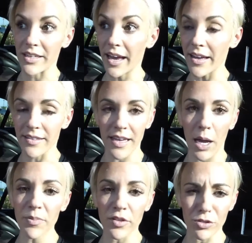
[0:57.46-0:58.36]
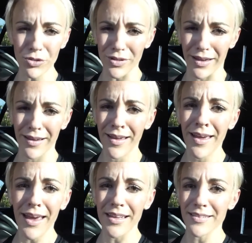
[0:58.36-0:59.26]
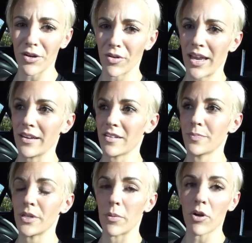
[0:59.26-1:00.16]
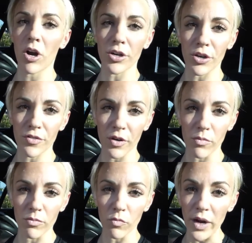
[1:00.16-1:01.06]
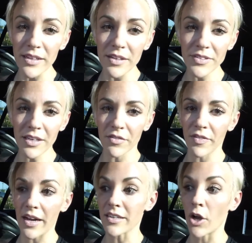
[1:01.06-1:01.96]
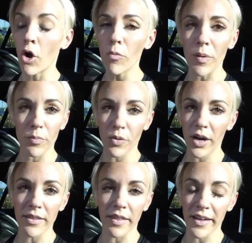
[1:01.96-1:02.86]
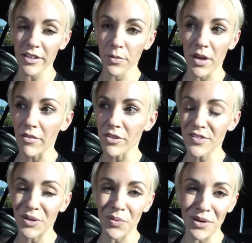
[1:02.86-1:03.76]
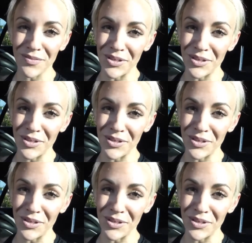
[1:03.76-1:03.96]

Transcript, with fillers: Yes, absolutely. Is it okay to split up cardio from weightlifting? In fact, I hope and pray that that's what every single one of